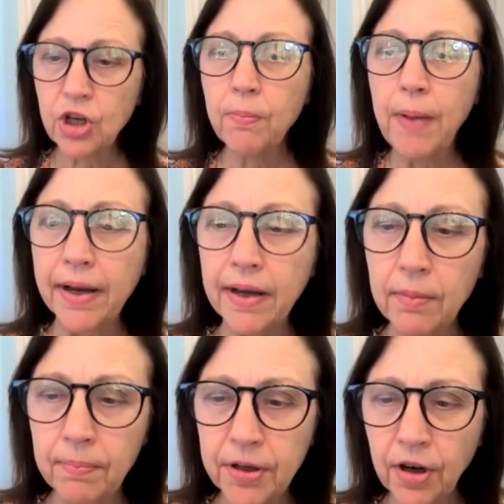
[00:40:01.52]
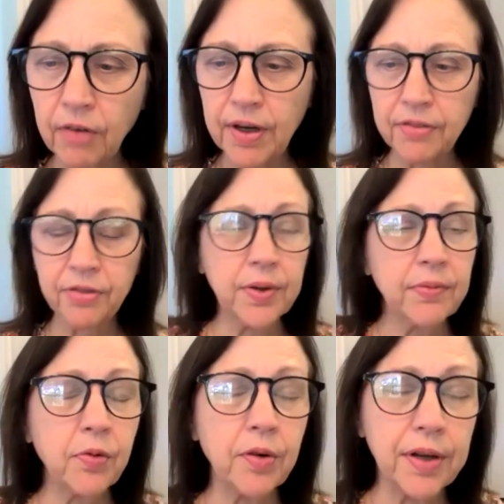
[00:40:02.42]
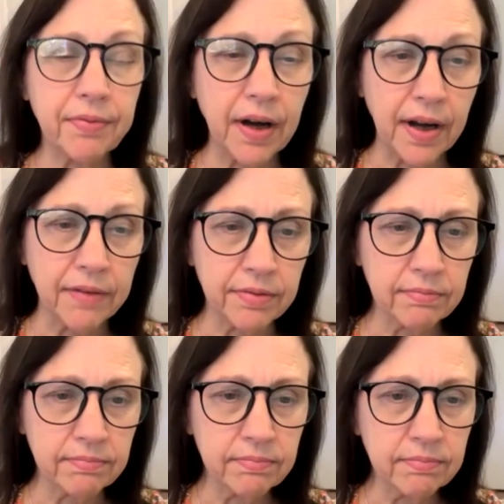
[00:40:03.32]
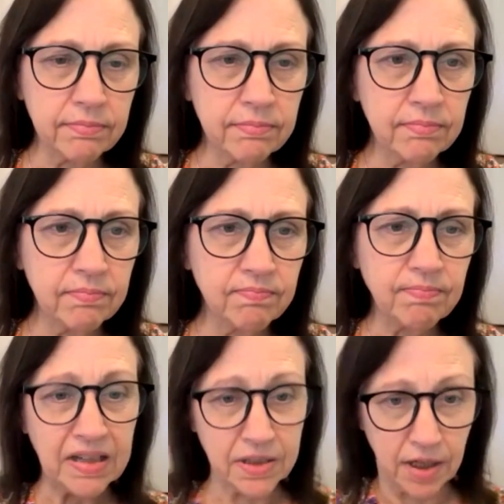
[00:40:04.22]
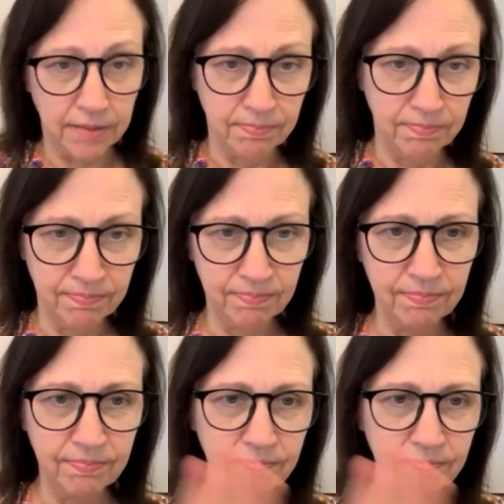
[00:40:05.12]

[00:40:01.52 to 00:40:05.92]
Let's show back up here around 3:45 my time.